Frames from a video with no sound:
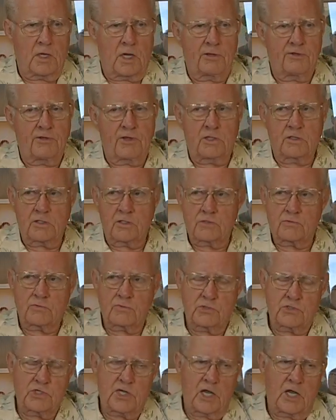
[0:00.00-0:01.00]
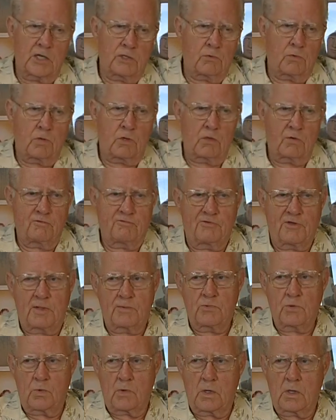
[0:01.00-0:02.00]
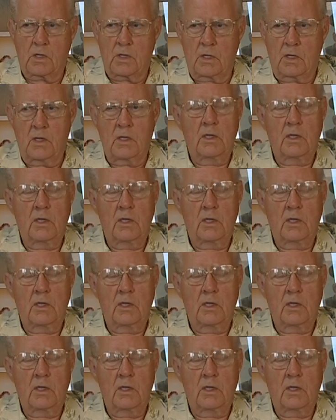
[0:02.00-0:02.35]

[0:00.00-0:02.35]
I think this was January or February,